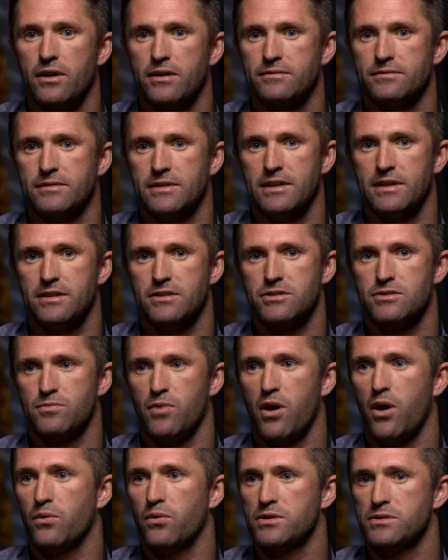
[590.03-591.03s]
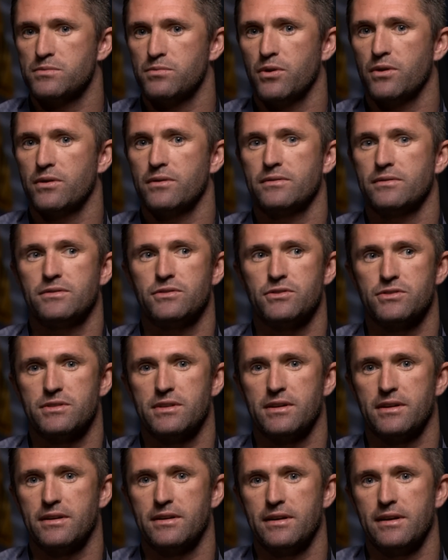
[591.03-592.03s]
and little small ones, but just
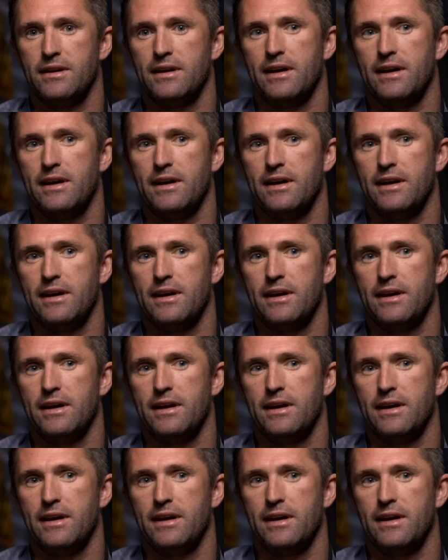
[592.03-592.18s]
to,